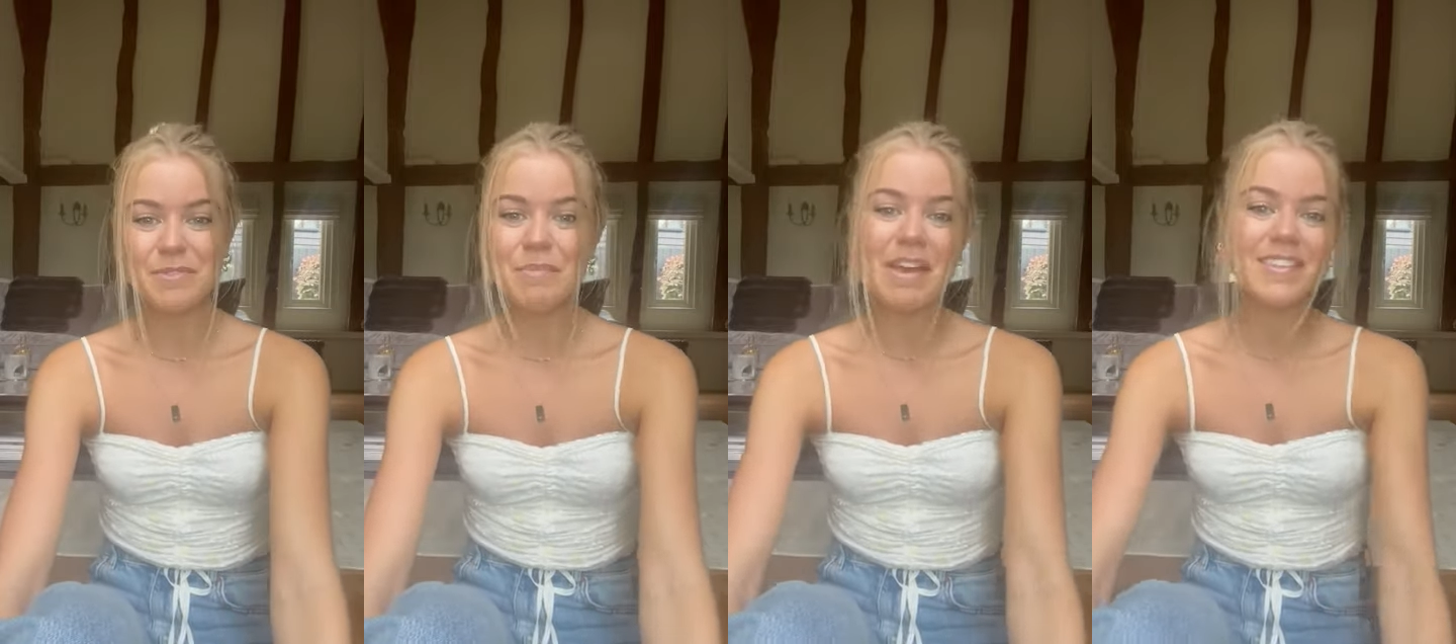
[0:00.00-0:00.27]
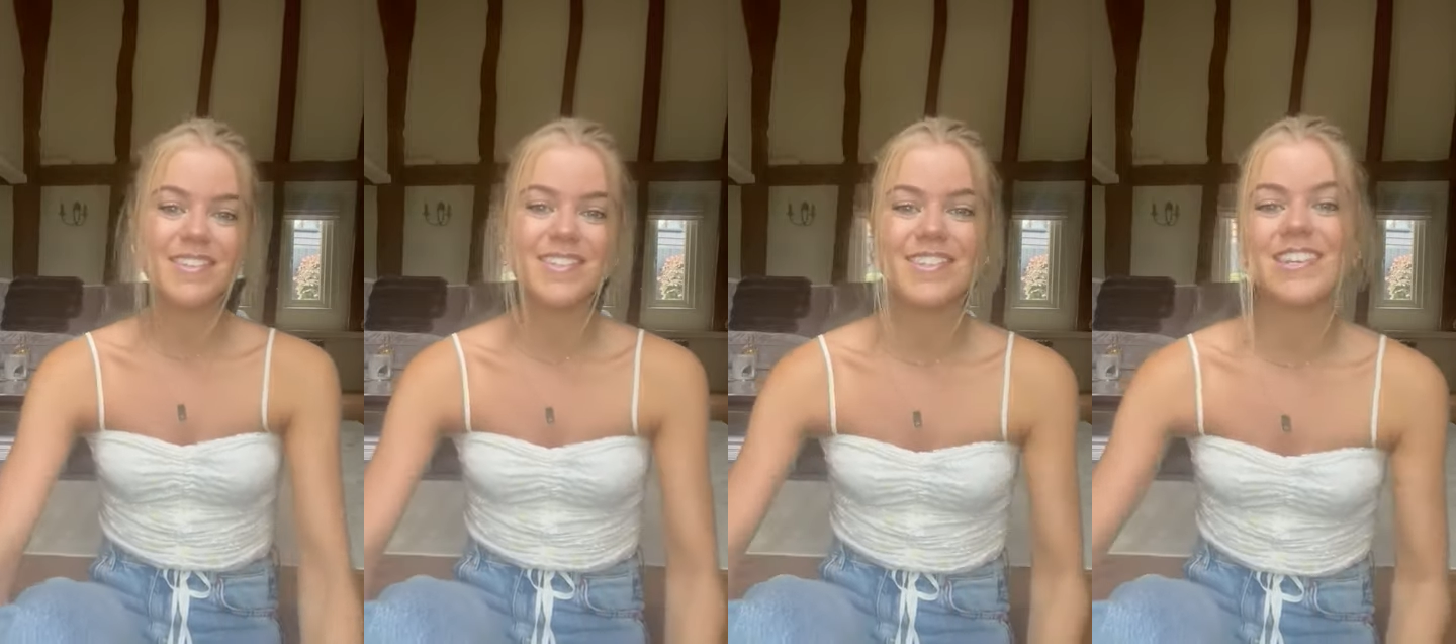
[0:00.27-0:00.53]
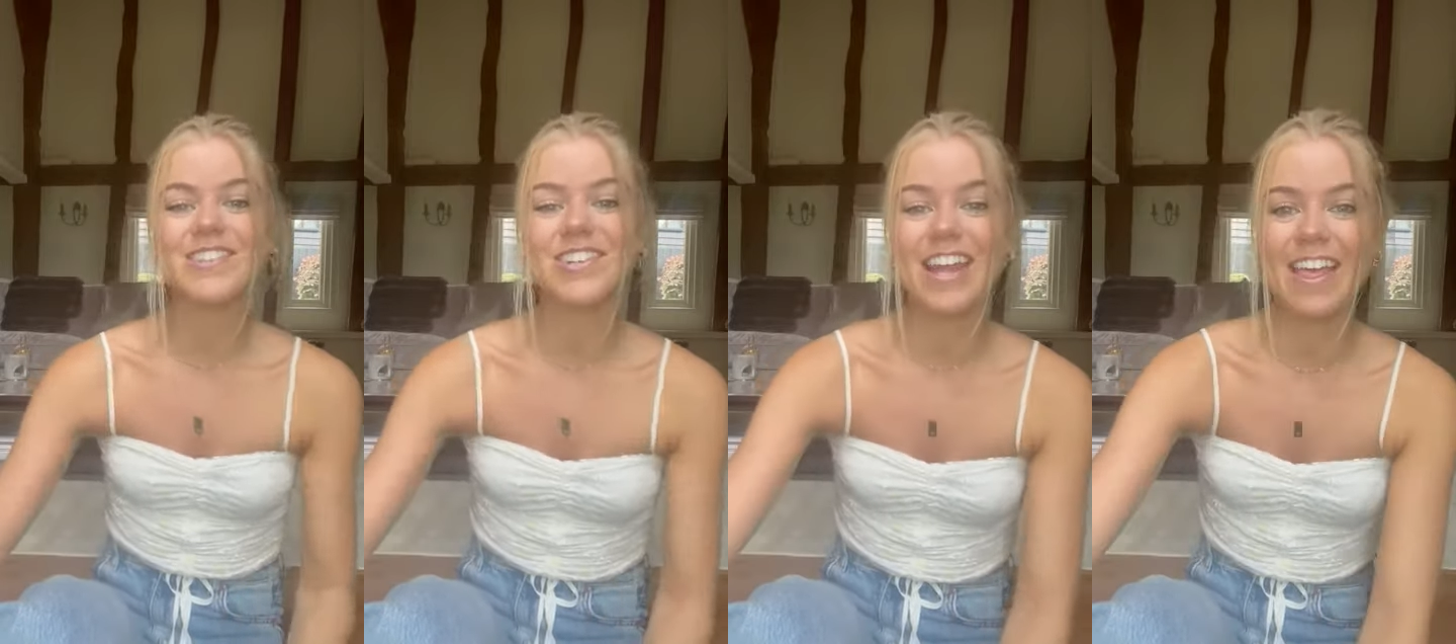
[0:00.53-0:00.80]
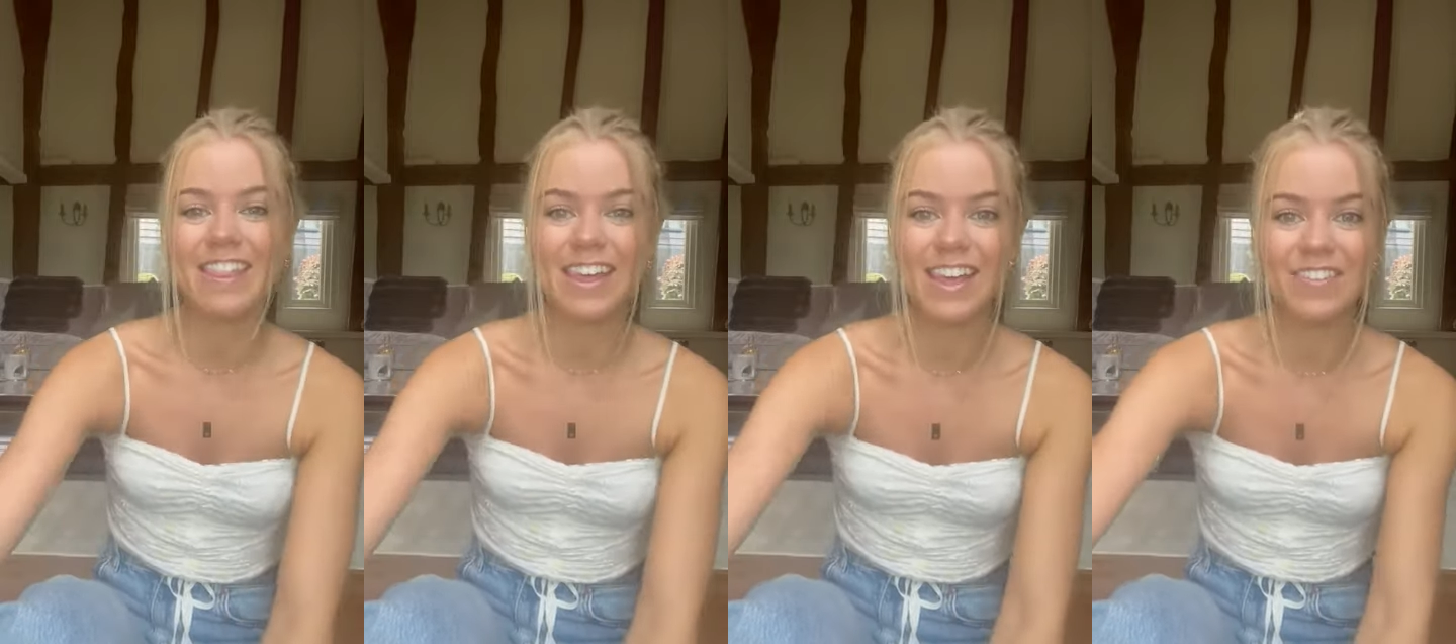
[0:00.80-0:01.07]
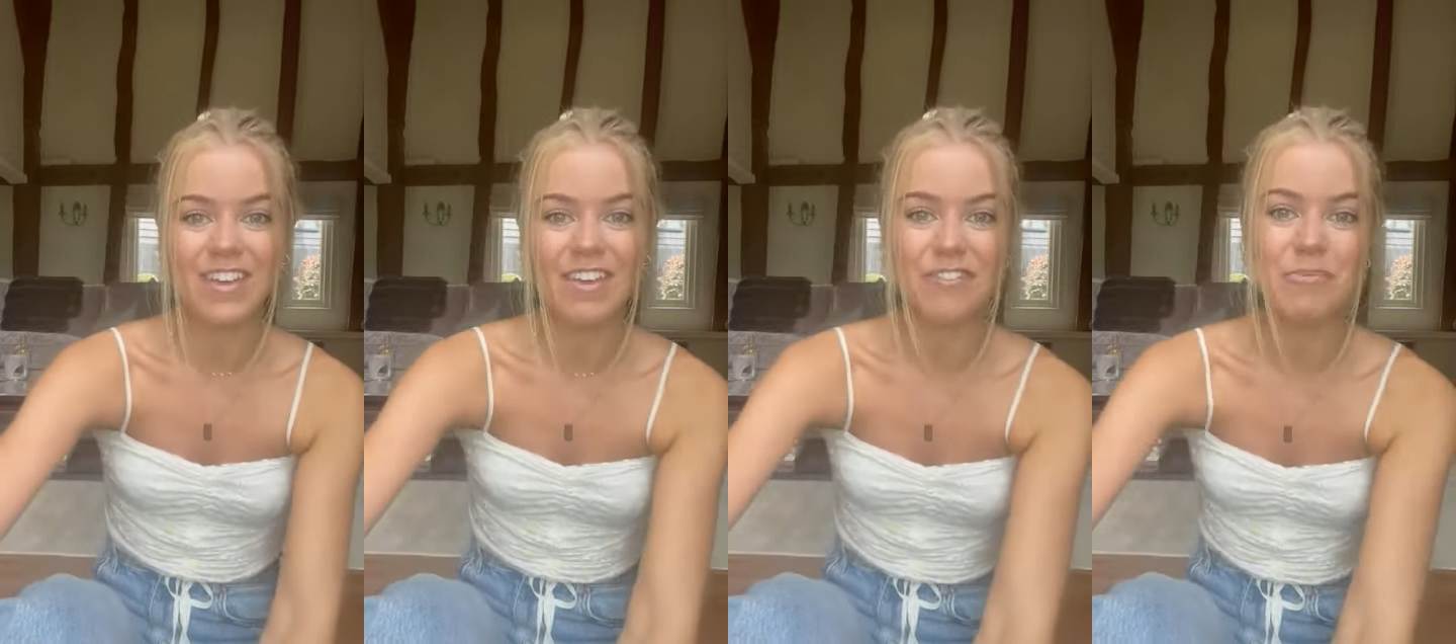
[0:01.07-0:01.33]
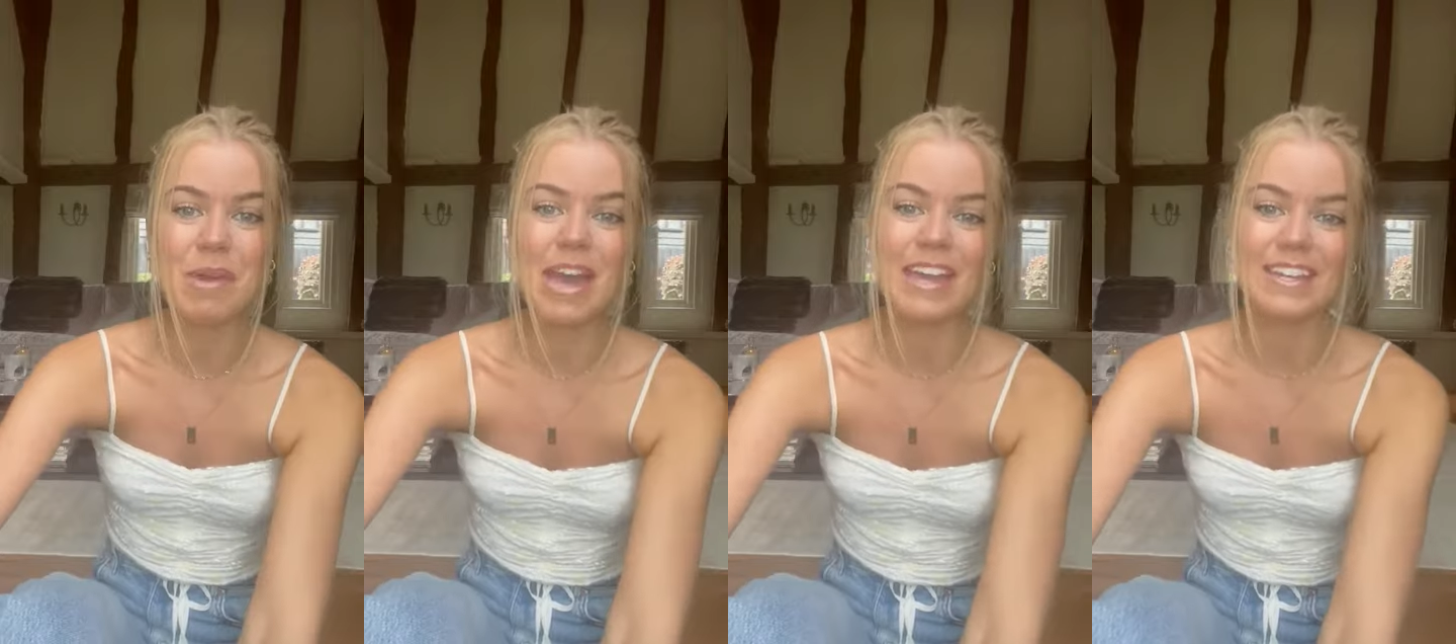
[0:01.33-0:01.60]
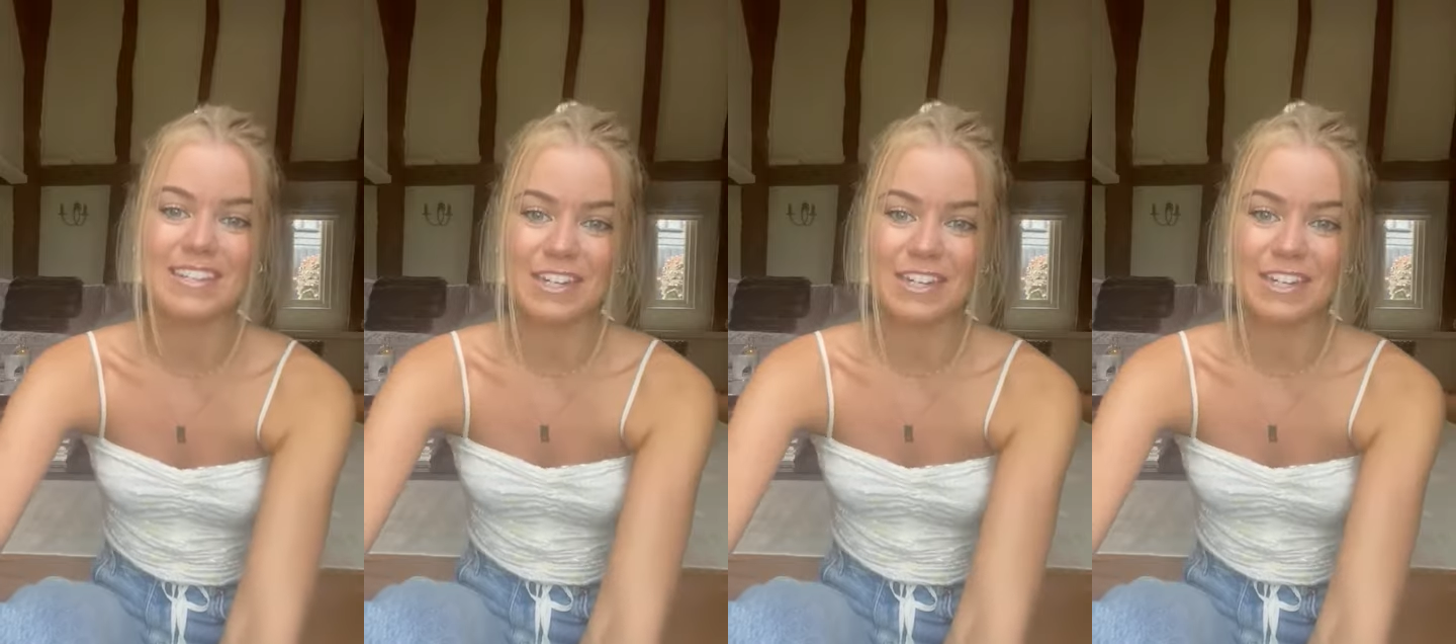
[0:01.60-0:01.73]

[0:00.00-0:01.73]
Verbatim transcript: best decision I think I've ever made,